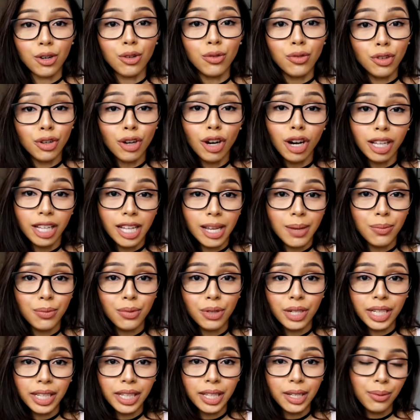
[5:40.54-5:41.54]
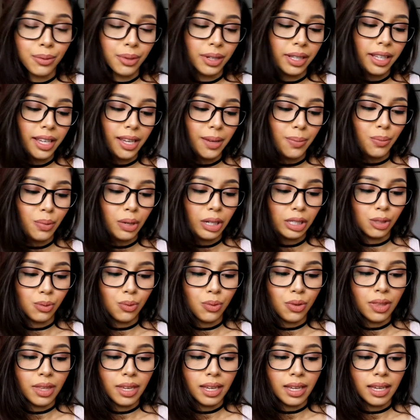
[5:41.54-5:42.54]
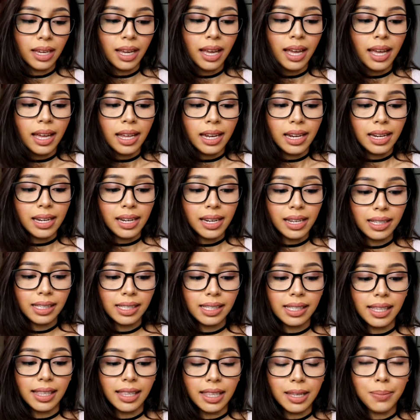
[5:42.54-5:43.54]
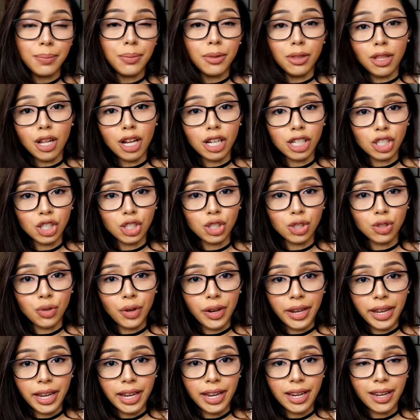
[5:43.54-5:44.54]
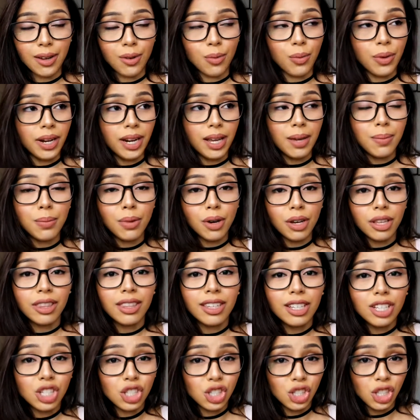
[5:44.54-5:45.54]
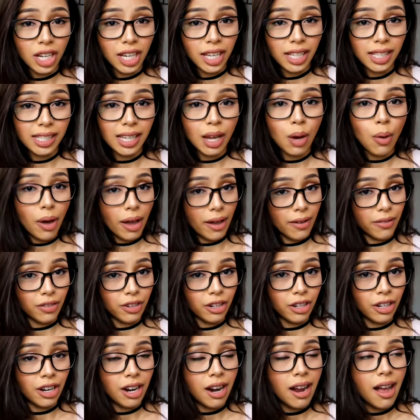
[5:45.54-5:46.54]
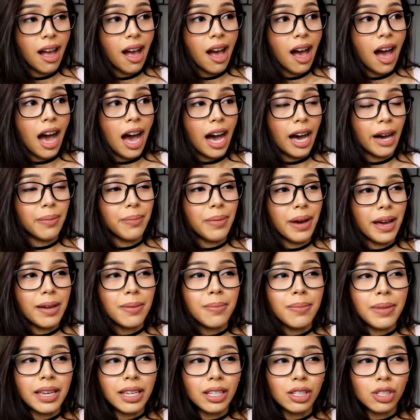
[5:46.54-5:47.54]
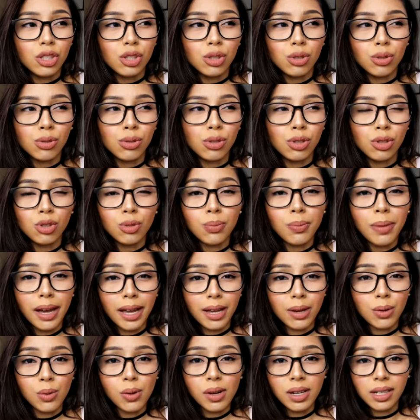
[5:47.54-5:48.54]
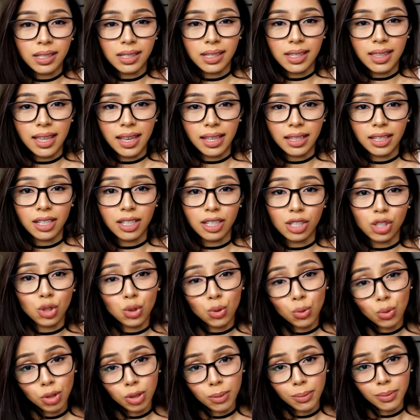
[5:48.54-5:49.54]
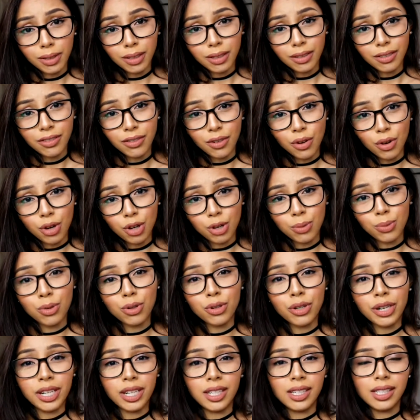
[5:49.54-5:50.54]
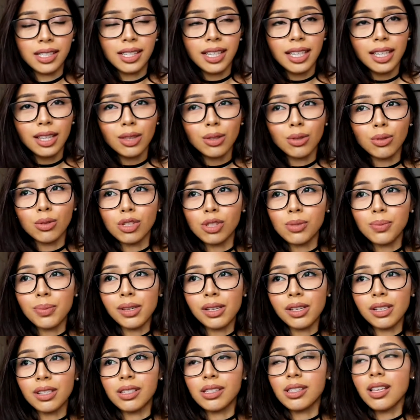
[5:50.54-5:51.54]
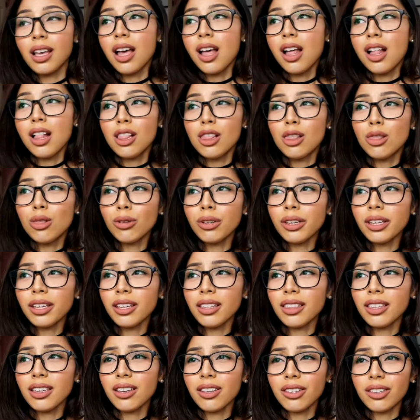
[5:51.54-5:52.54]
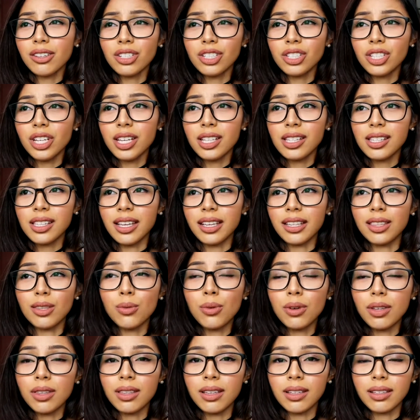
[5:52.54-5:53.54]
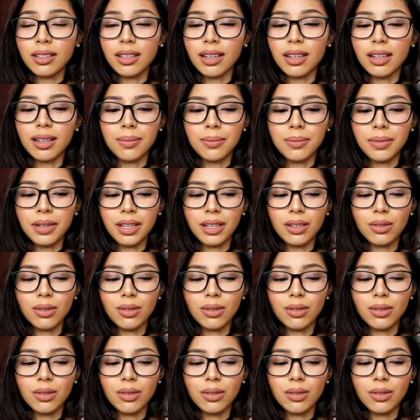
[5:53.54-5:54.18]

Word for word: Overall, I'm really, really impressed with the NYX Lip Lingerie. When I bought the shades, however, um, I made sure to buy ones that are suitable for Morena skin tones because looking at the other shades, like the one that, um,